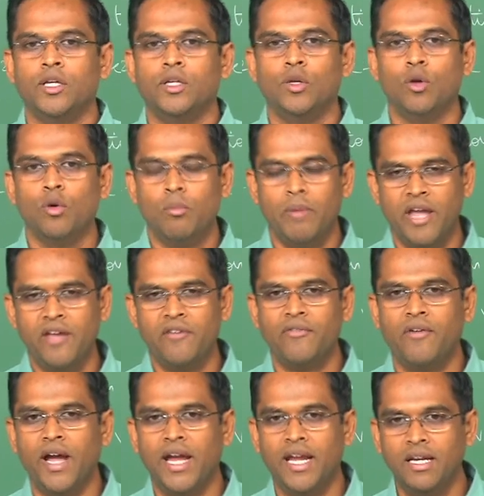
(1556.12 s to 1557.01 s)
you may
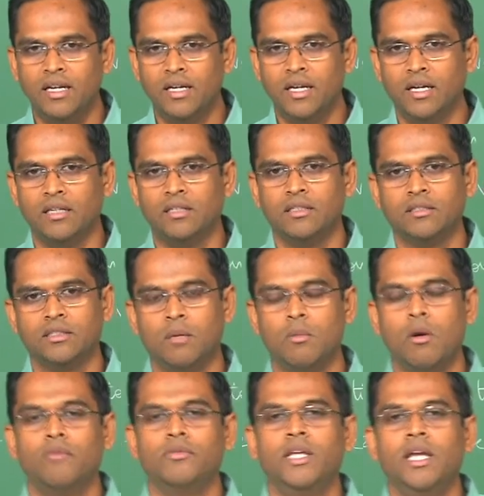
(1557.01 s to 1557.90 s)
find
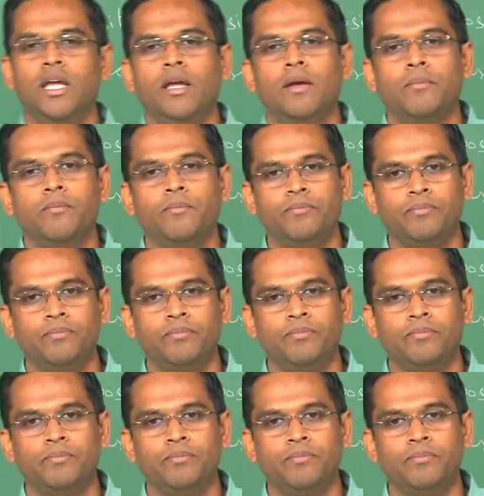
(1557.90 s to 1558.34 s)
some of the